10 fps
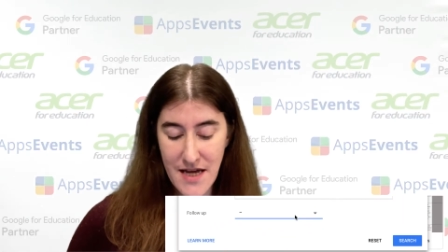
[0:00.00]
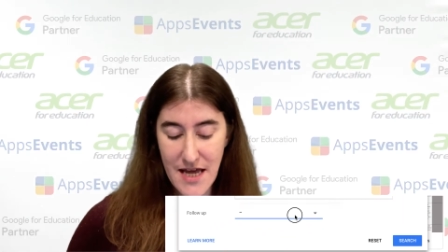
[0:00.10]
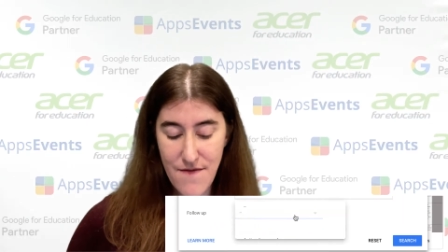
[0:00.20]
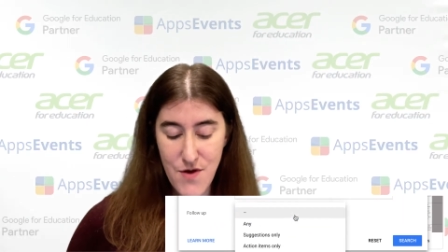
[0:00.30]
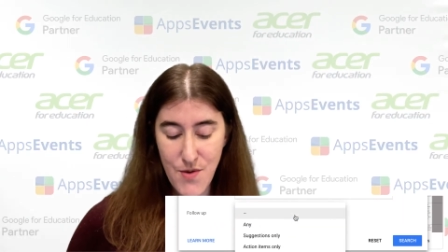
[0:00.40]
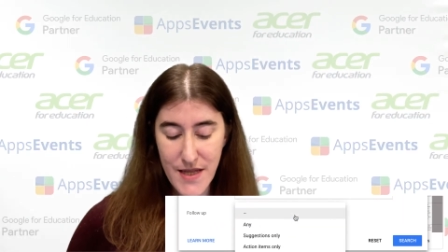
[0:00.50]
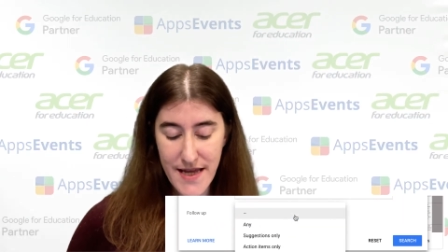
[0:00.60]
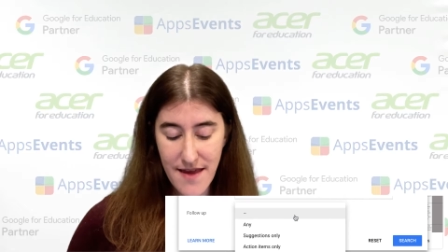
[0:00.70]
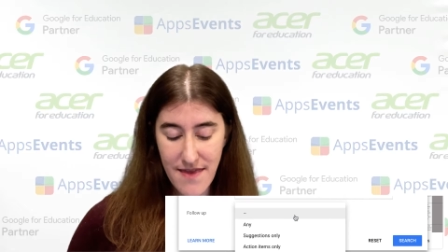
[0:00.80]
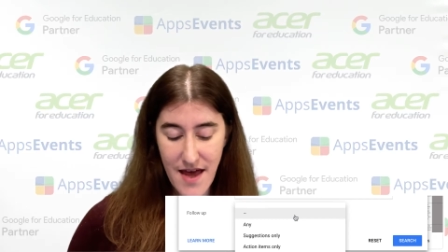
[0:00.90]
If you click
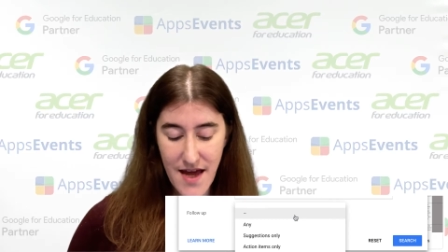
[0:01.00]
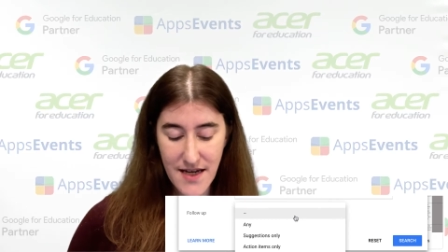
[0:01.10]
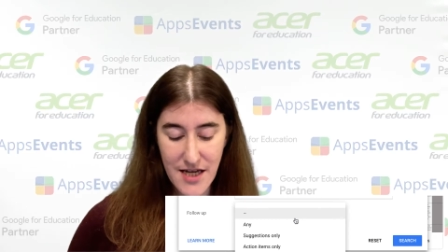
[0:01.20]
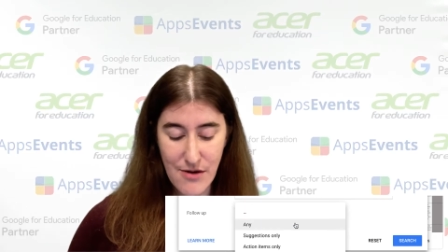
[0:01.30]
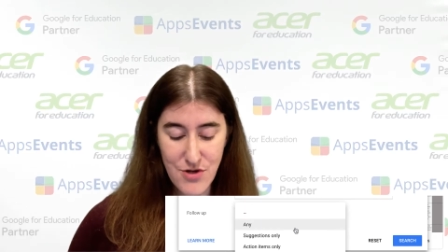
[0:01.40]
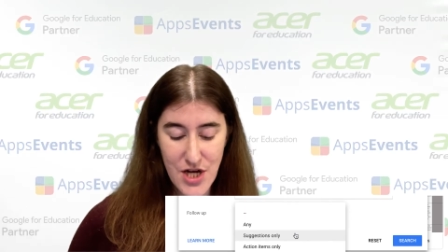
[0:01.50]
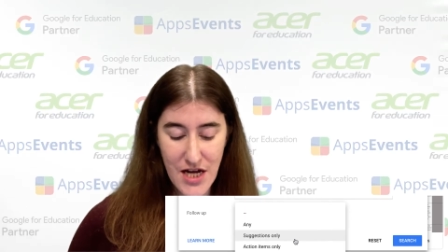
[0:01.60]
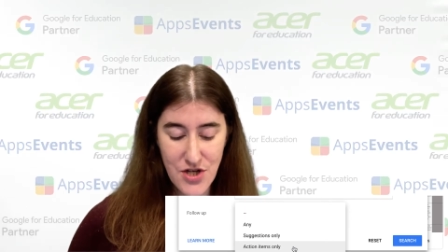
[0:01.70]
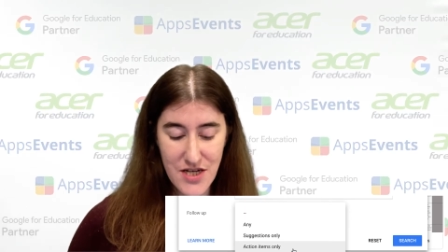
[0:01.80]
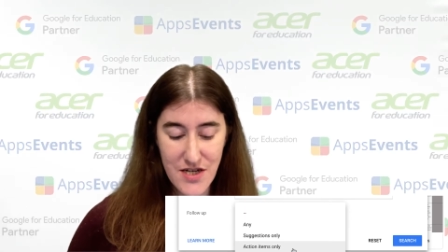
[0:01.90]
in that, you
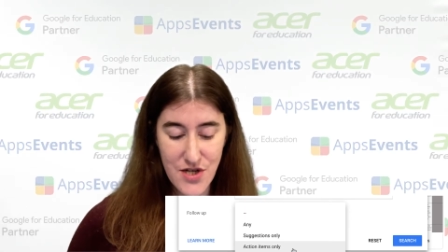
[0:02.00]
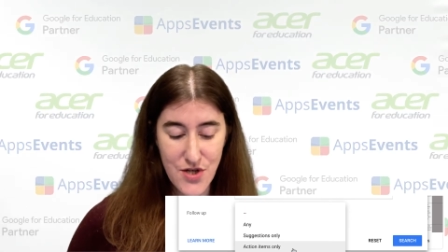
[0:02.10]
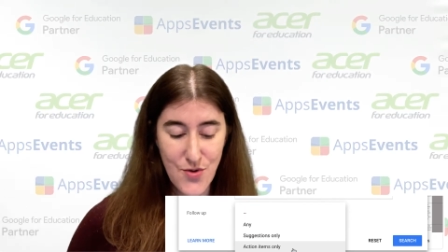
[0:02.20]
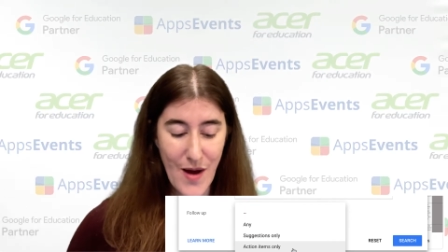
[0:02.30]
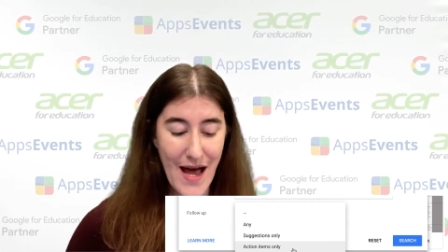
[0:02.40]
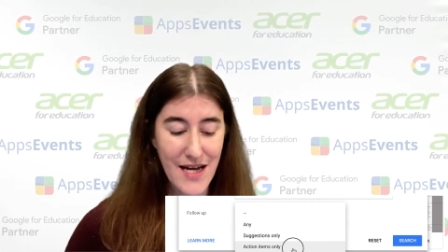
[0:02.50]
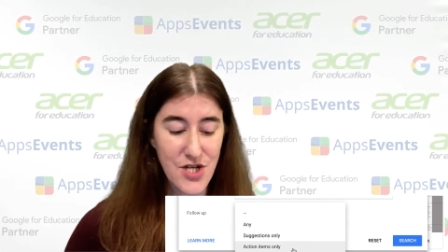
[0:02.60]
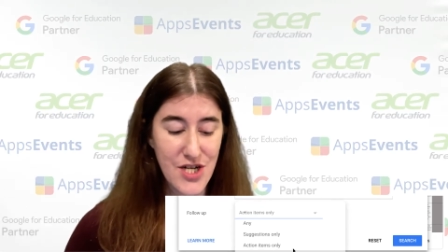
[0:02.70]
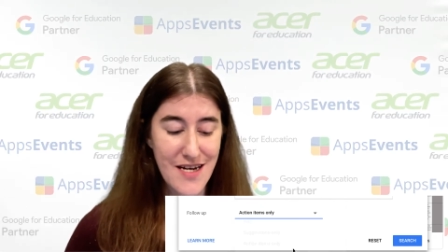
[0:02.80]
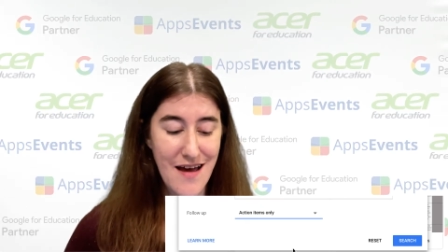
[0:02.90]
change it to
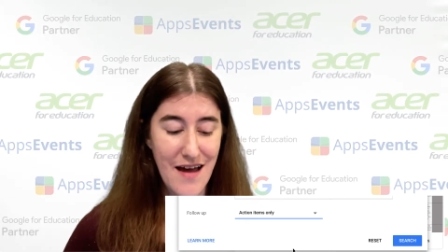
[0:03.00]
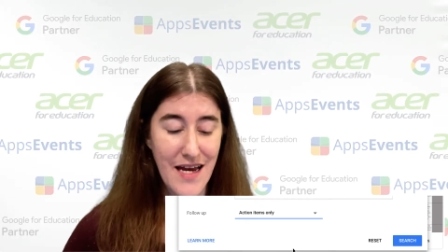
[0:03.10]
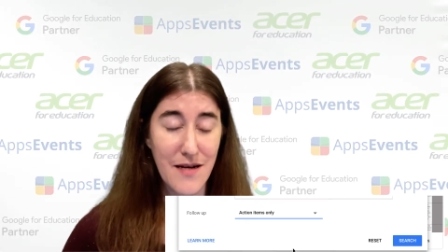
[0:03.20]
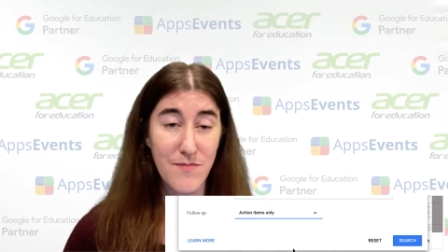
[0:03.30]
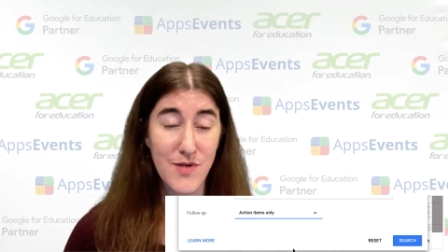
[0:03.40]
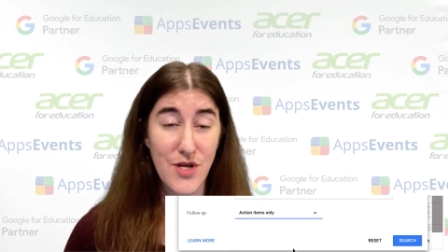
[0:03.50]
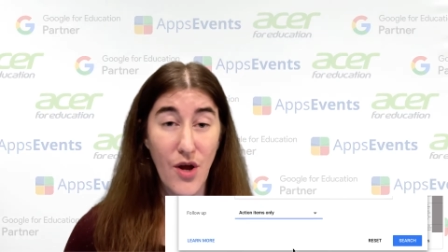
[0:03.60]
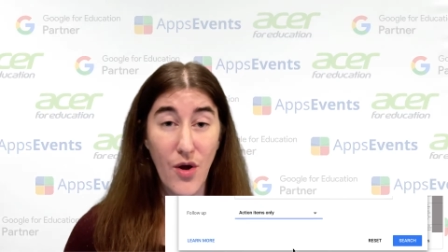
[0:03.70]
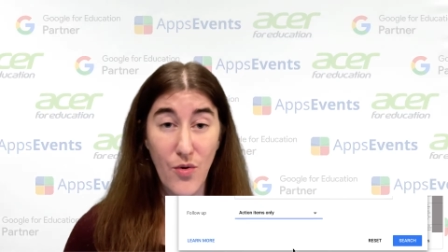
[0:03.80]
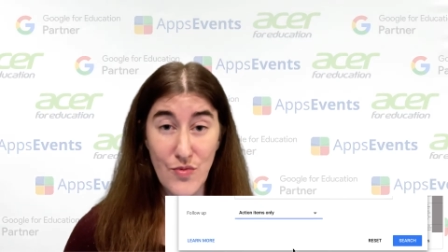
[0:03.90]
action items
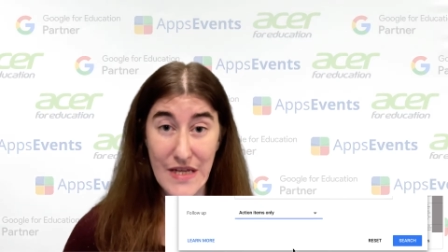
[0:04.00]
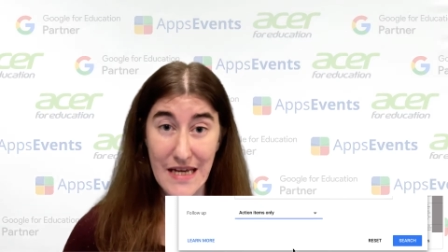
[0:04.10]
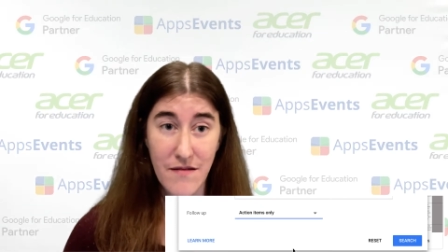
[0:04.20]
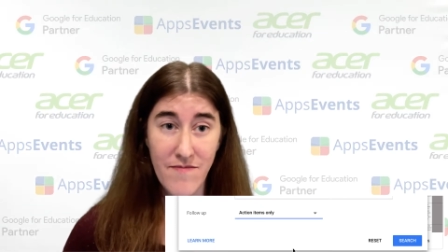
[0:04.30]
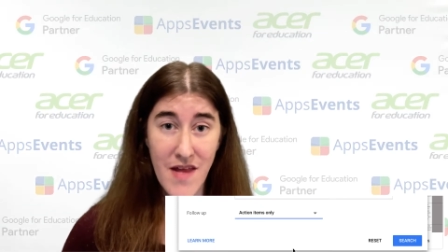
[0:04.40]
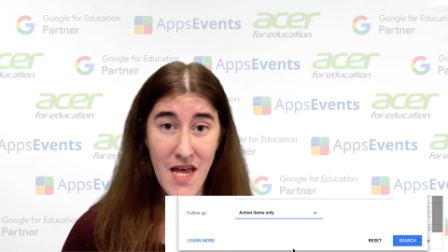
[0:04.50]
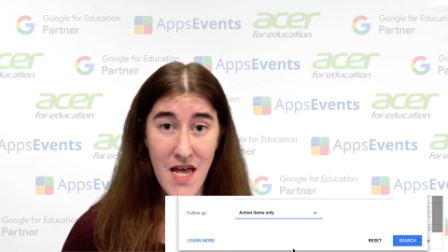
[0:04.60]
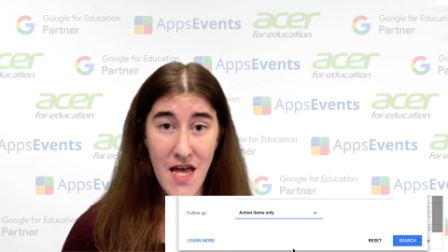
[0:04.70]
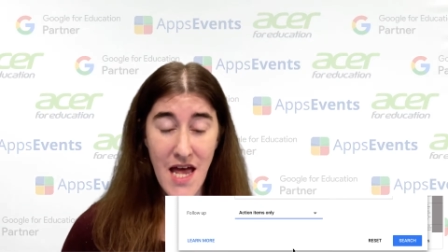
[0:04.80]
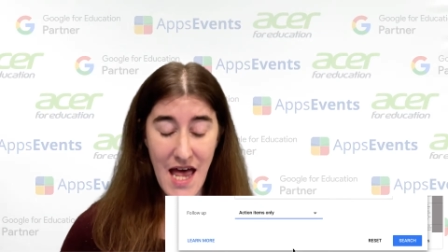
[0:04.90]
only.
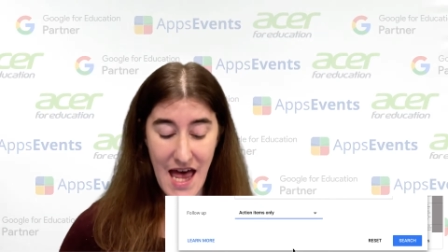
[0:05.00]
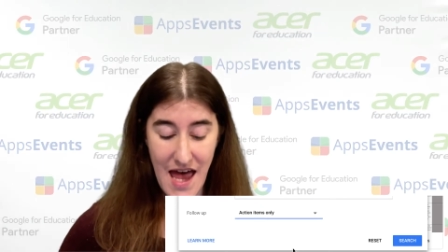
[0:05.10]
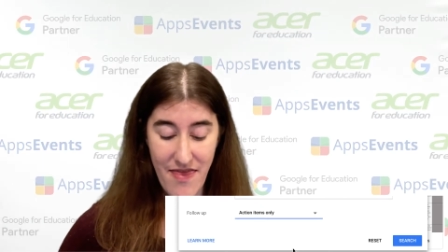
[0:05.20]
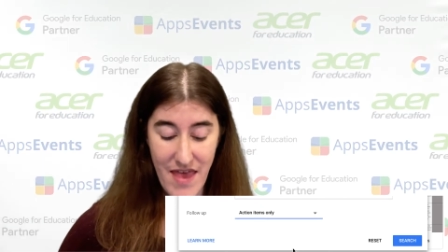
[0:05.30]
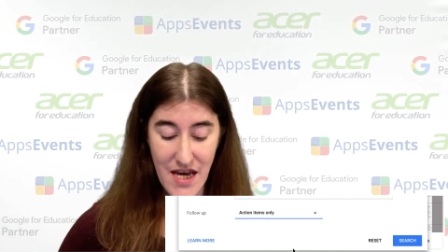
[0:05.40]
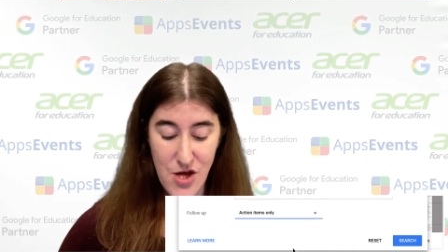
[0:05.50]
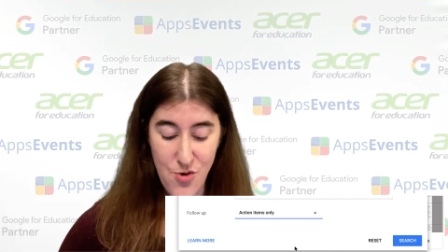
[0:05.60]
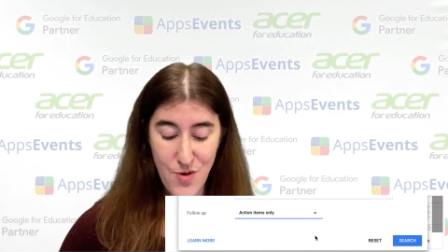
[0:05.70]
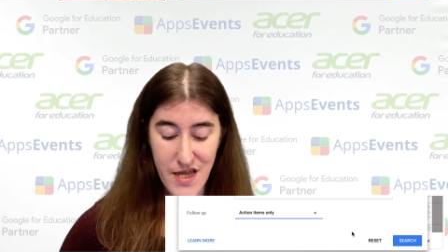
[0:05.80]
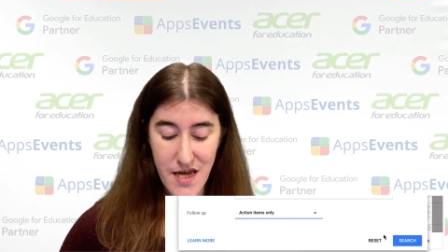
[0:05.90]
And then
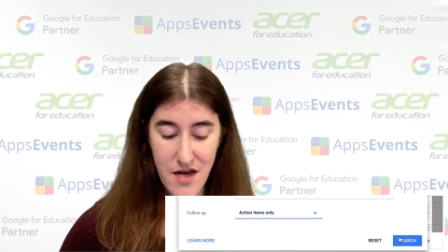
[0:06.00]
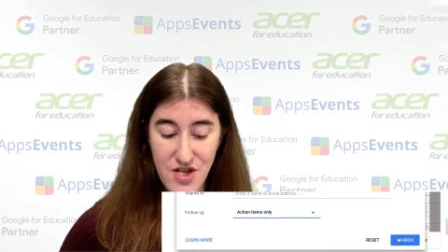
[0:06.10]
you click